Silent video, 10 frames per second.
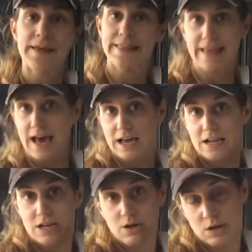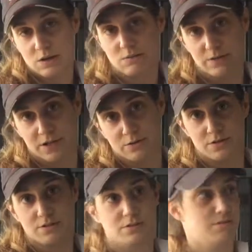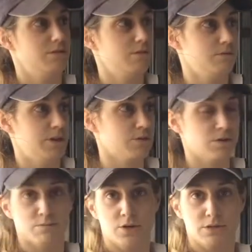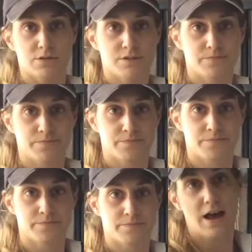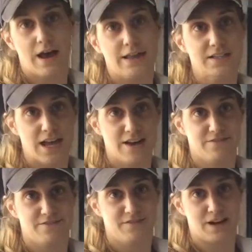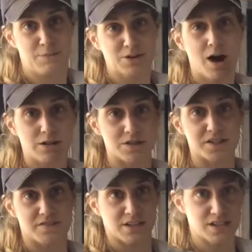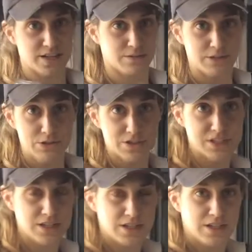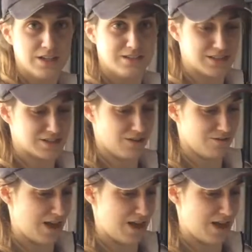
that we don't go in polos. I like to have a couple colors of things that I don't use, just so